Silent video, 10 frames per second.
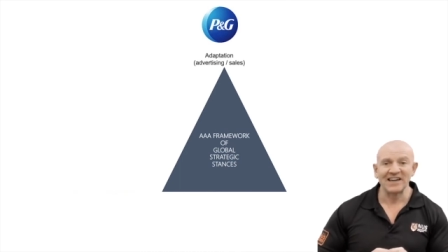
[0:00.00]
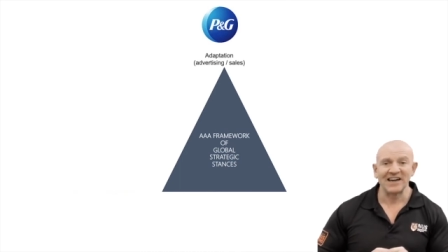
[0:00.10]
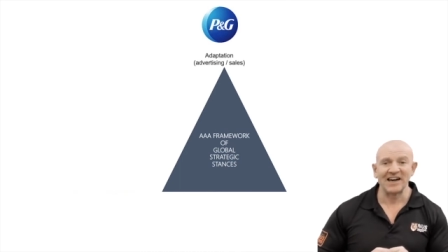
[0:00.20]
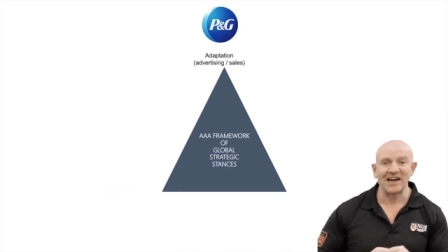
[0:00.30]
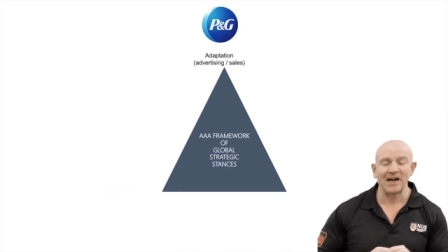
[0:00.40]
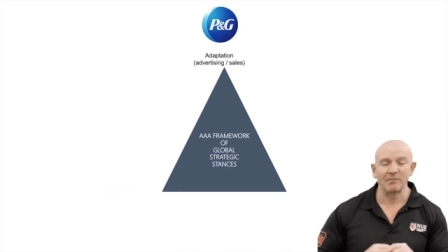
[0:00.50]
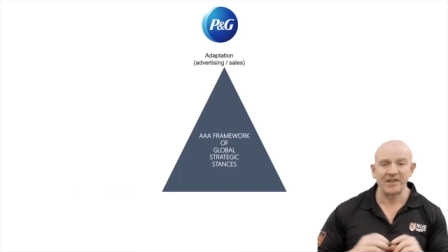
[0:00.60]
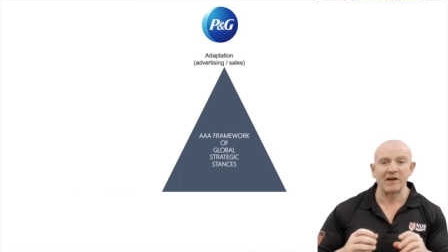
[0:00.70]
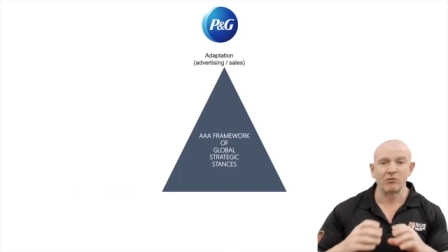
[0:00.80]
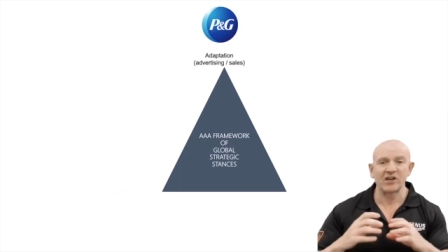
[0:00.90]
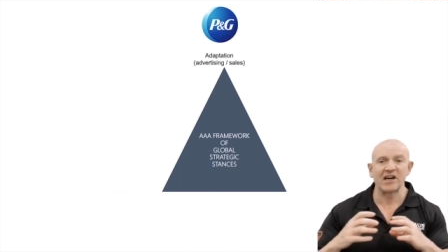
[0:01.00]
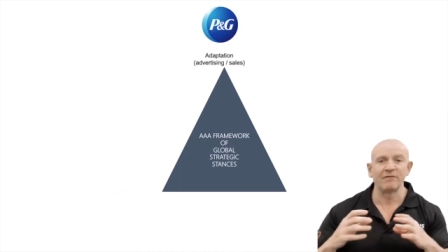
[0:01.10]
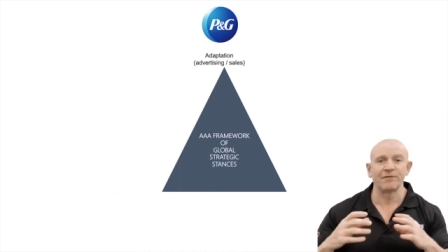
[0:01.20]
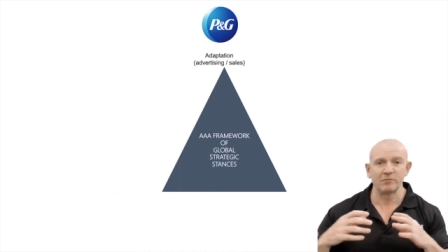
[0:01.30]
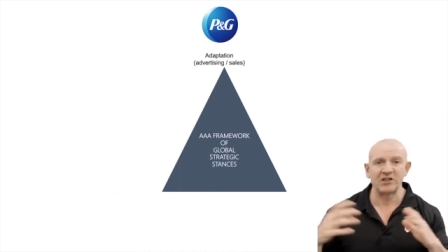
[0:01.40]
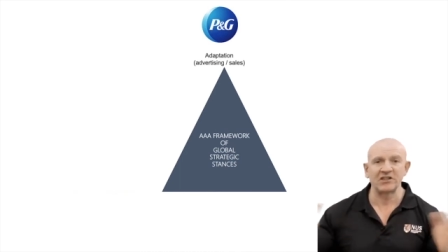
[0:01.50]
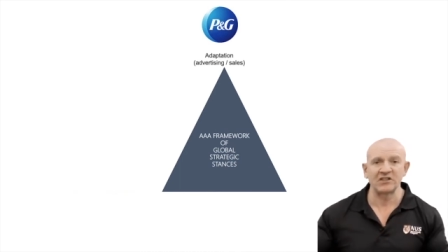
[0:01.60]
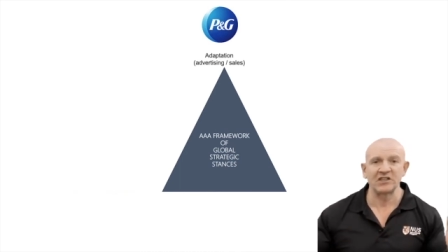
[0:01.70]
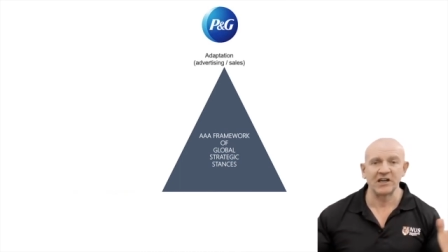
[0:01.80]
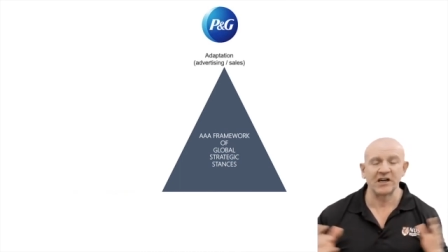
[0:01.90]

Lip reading: than would come from just